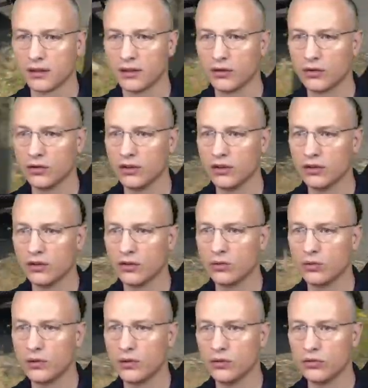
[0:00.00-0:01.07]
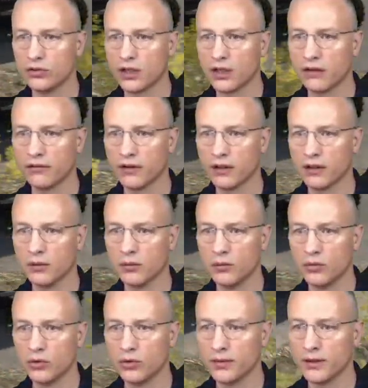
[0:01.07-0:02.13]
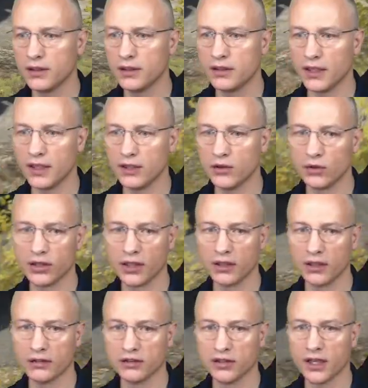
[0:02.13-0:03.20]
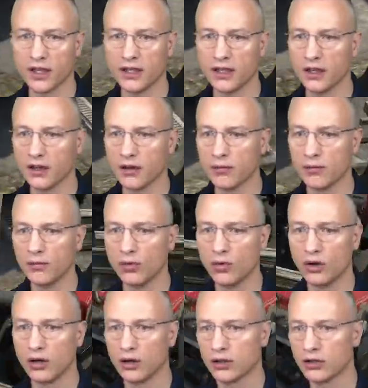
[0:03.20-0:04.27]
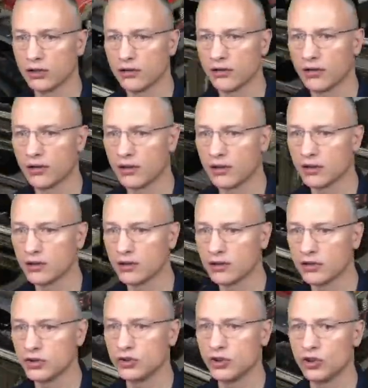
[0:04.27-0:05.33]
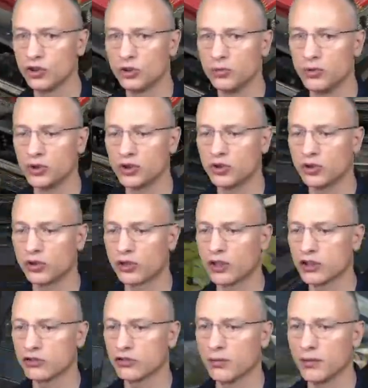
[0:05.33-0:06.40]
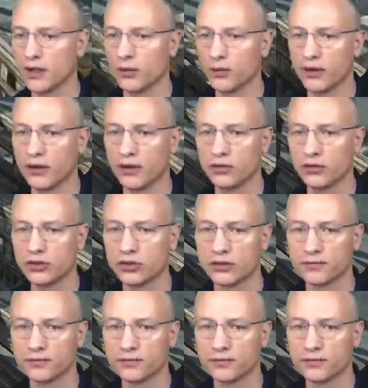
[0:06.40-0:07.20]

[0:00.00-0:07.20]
Don't need all-wheel drive at the moment. Yeah, I don't think there's any other more suitable shortcuts from that warehouse.